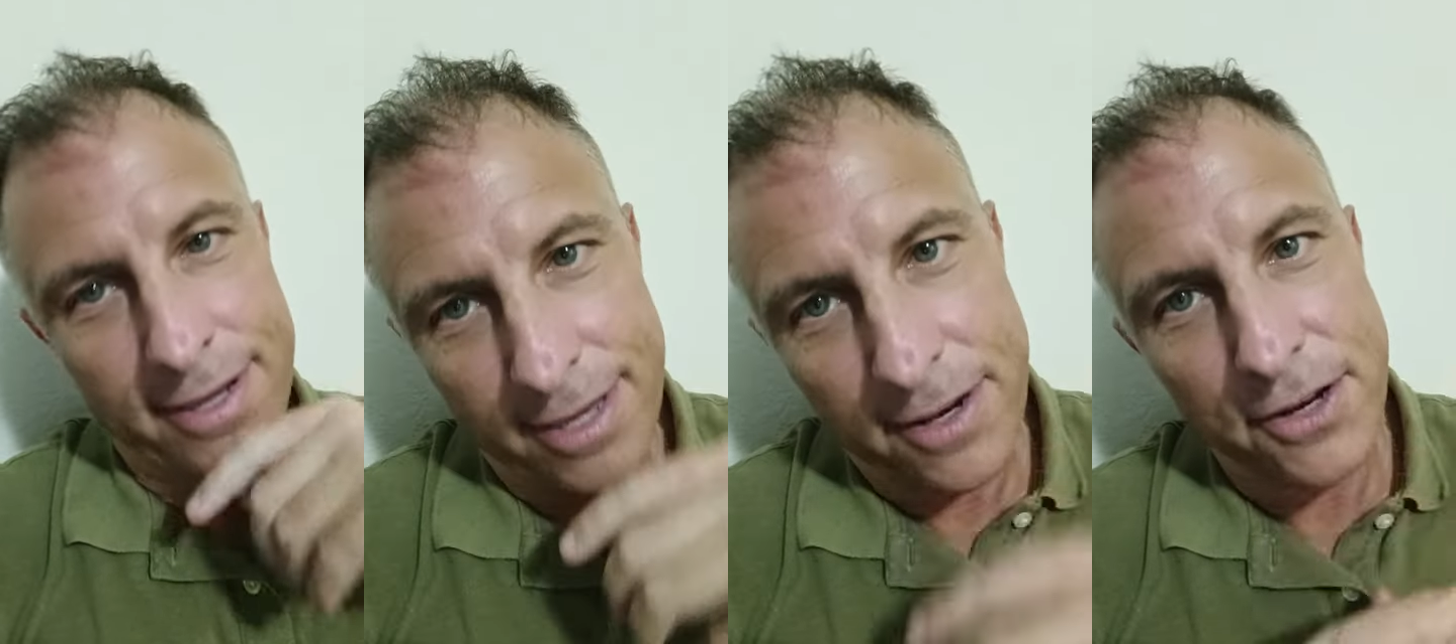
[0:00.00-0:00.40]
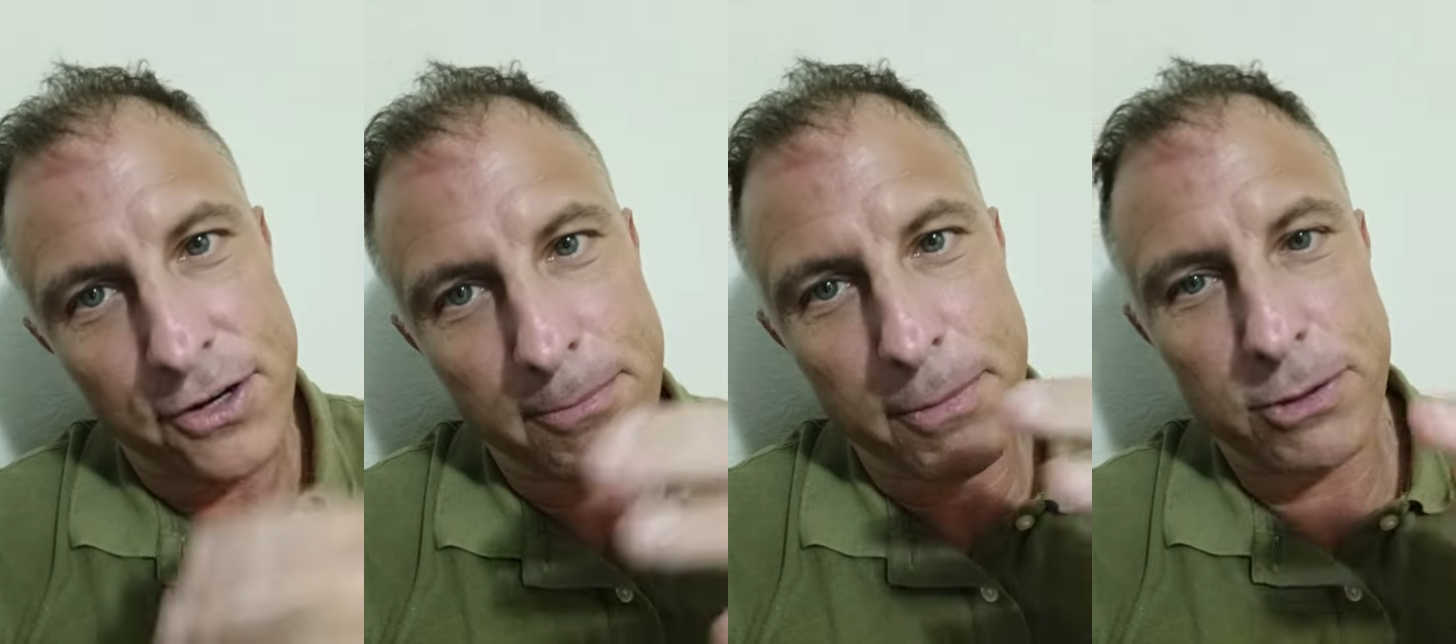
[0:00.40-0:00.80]
getting
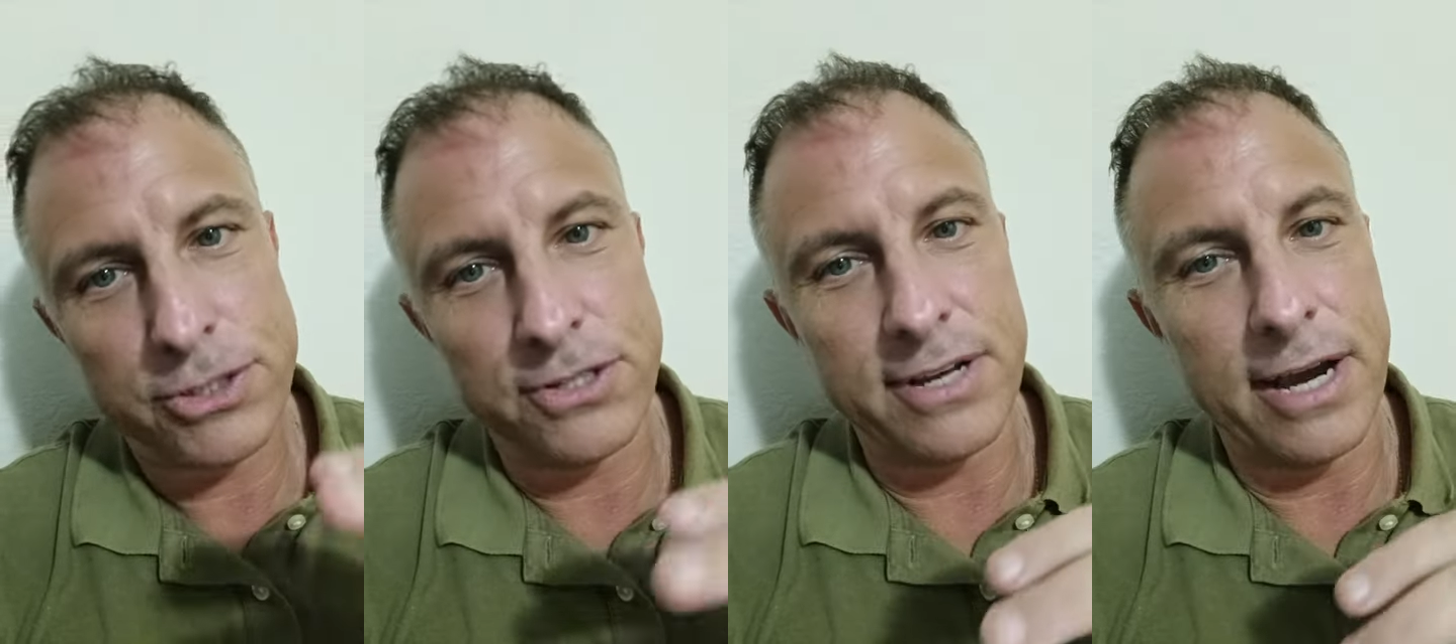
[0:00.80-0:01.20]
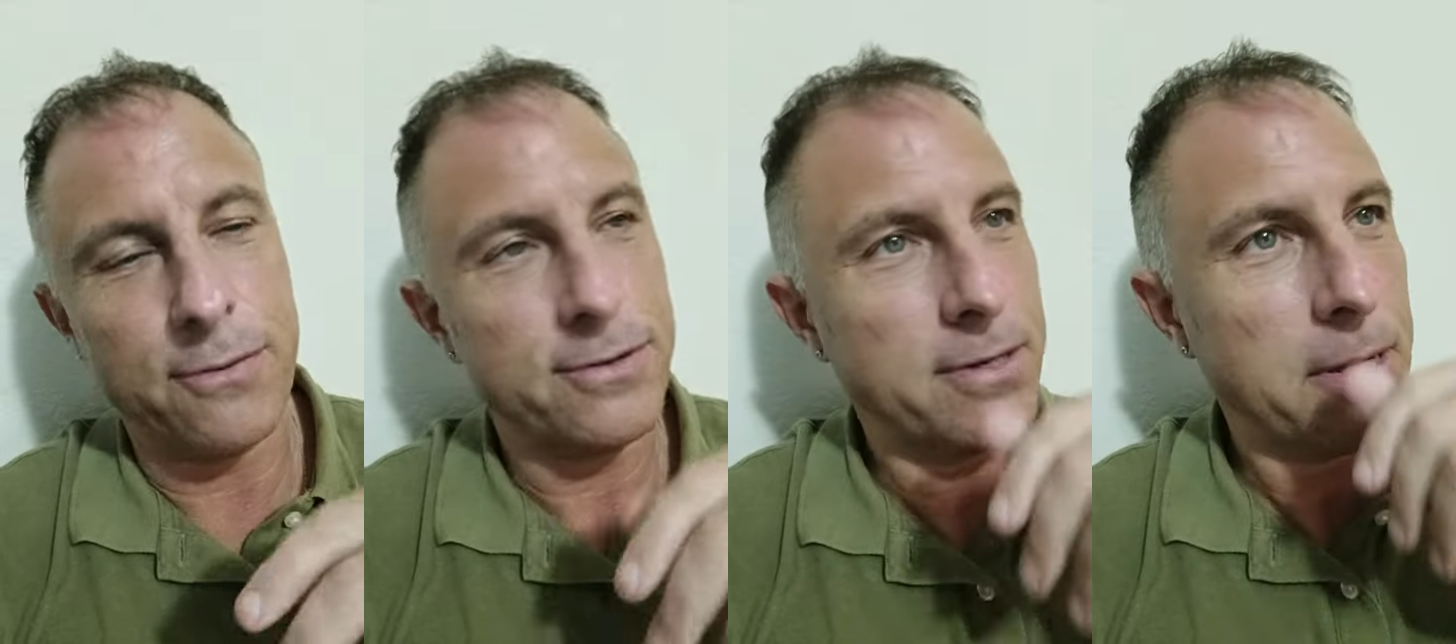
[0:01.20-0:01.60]
your emotions
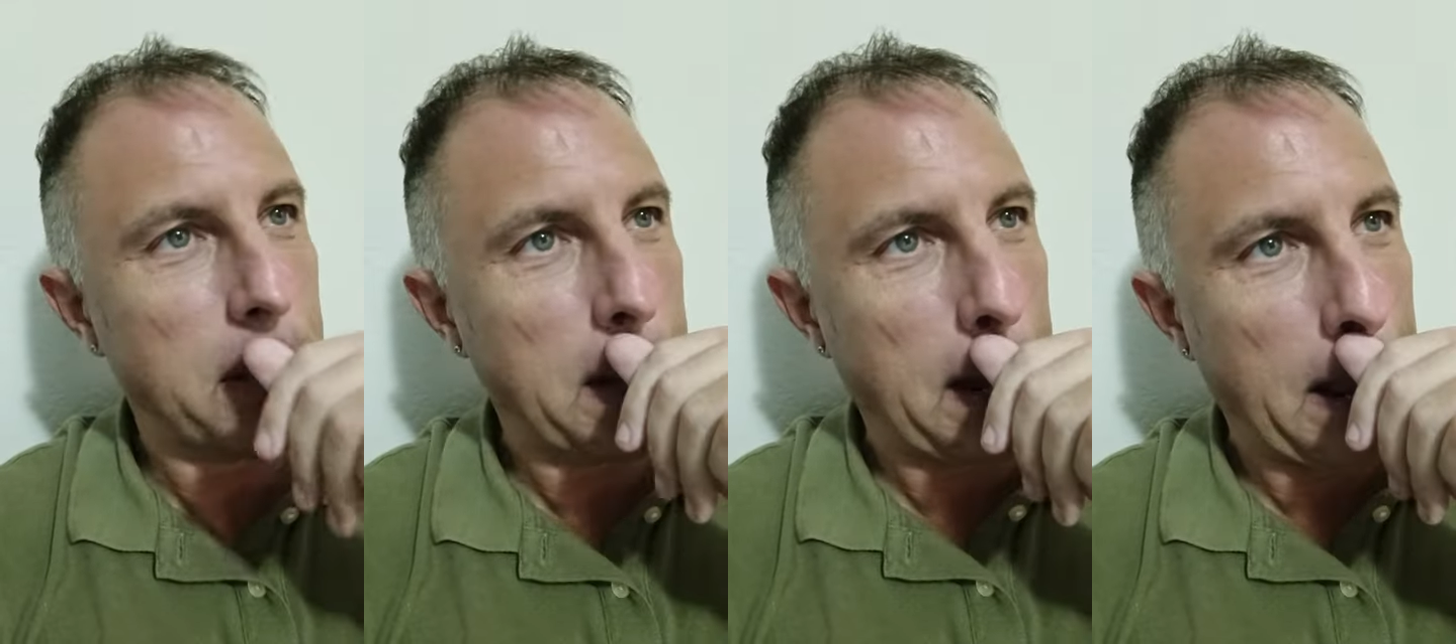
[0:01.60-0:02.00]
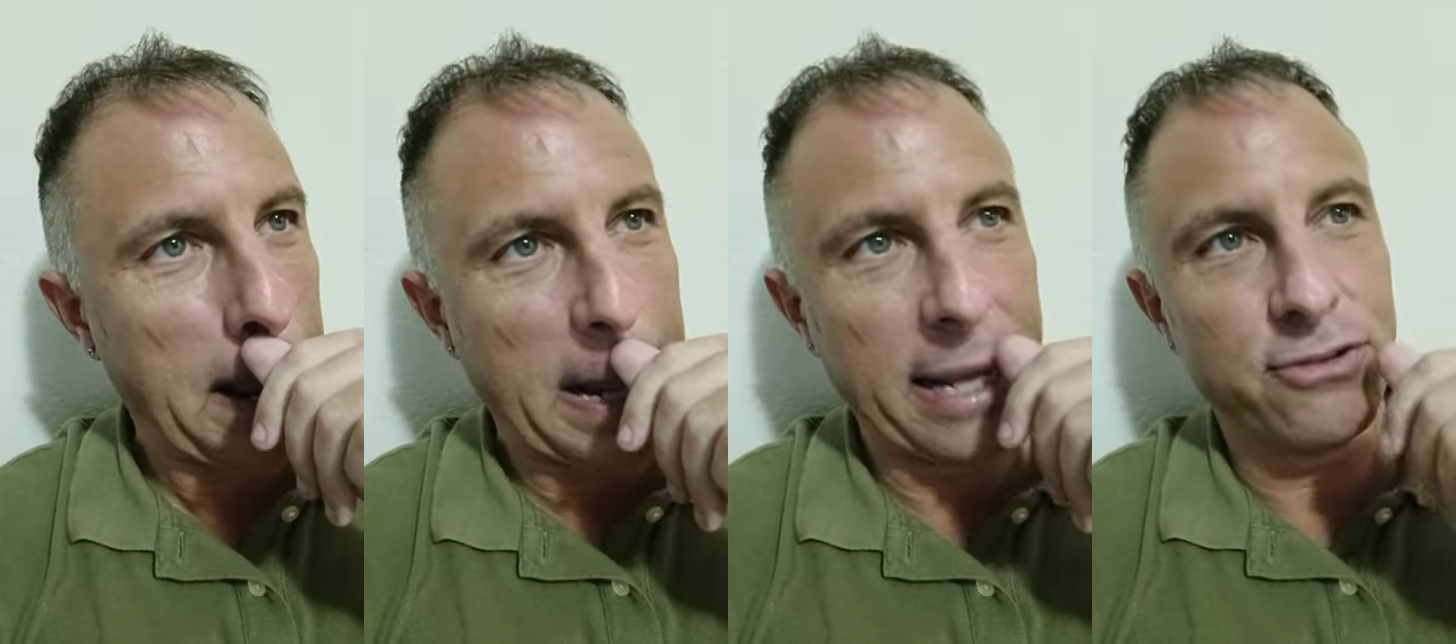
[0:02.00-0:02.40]
out.
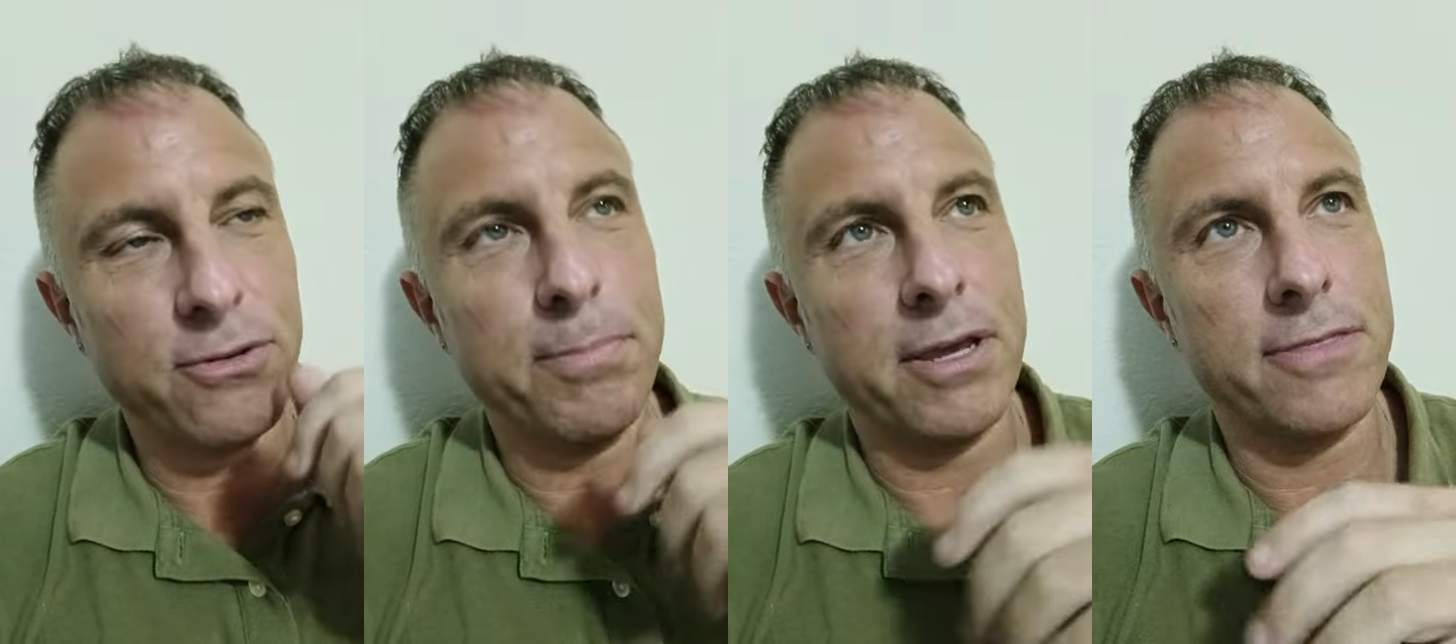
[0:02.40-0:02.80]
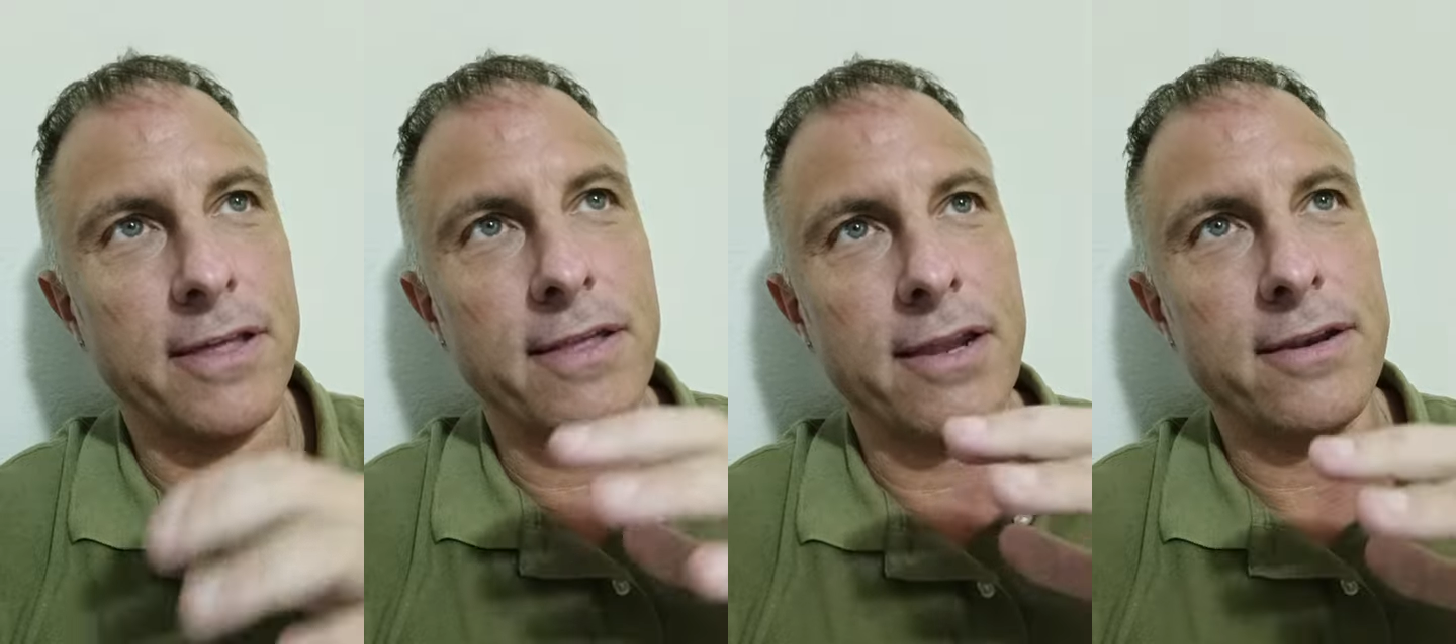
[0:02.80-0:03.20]
And that's the big
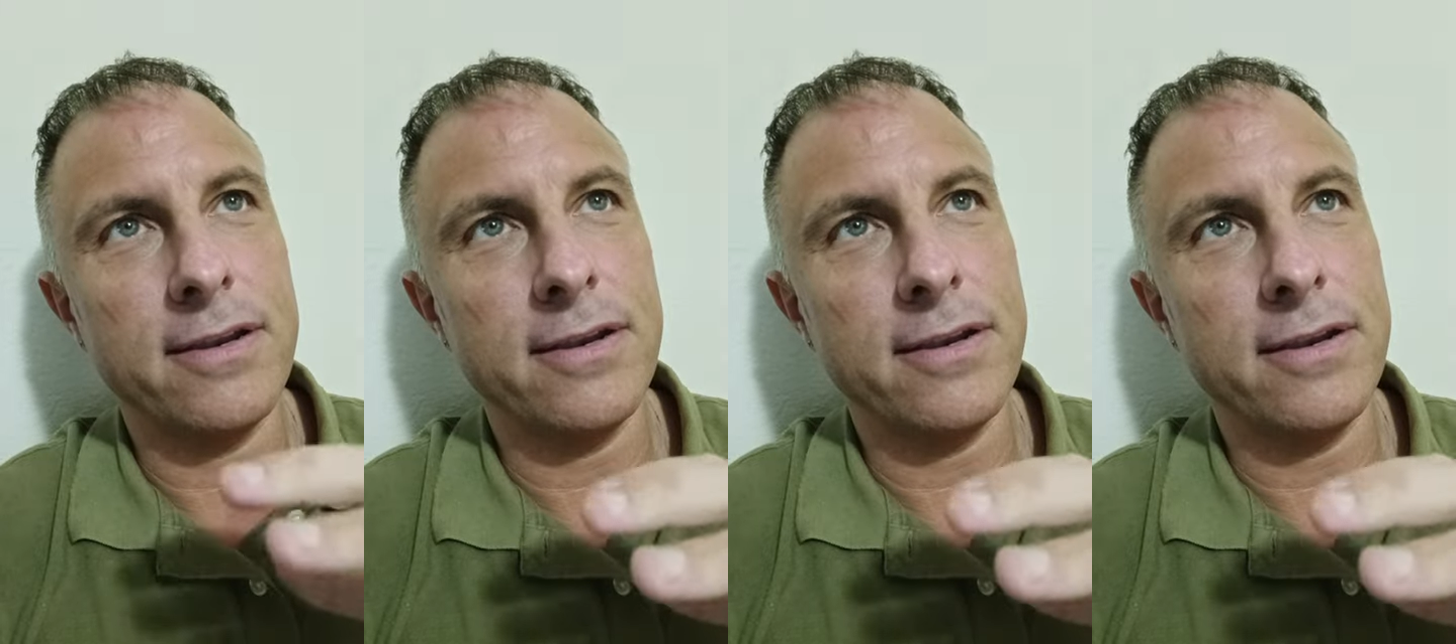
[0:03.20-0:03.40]
thing that